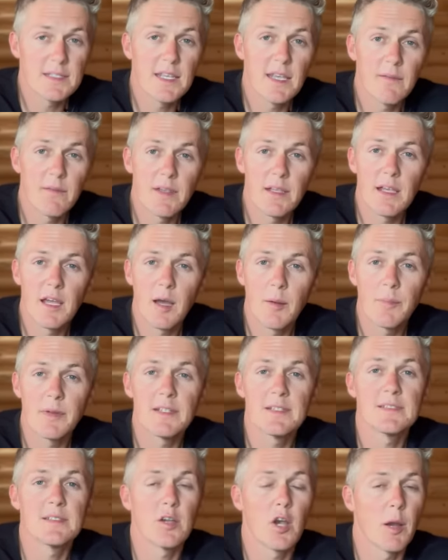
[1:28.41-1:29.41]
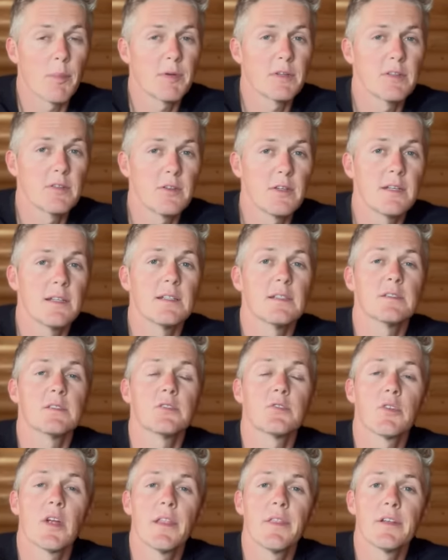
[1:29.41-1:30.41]
giving companies the opportunity to
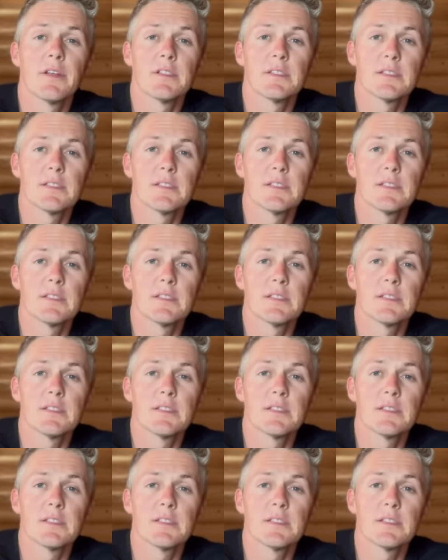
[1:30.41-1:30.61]
strut their